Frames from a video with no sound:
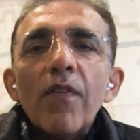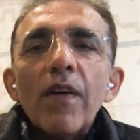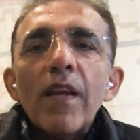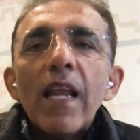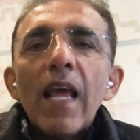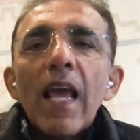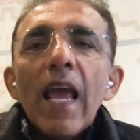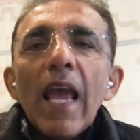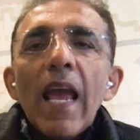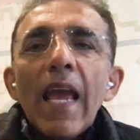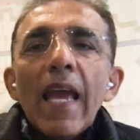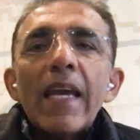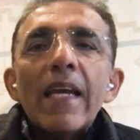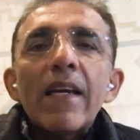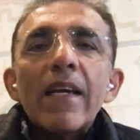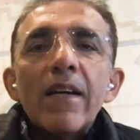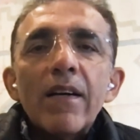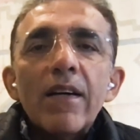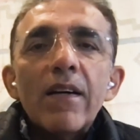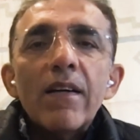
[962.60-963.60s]
an
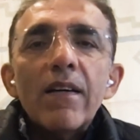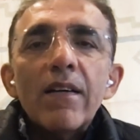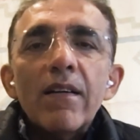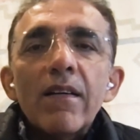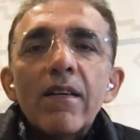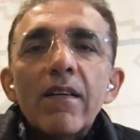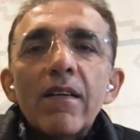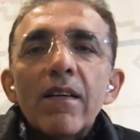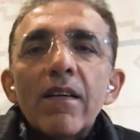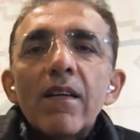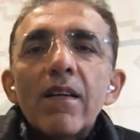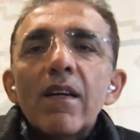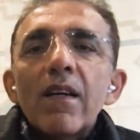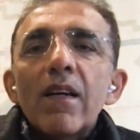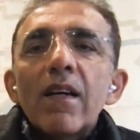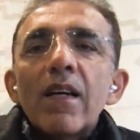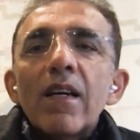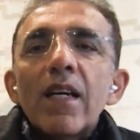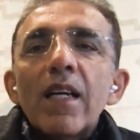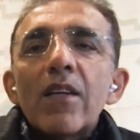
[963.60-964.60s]
anchor.
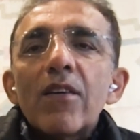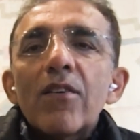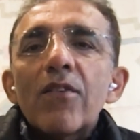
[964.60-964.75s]
It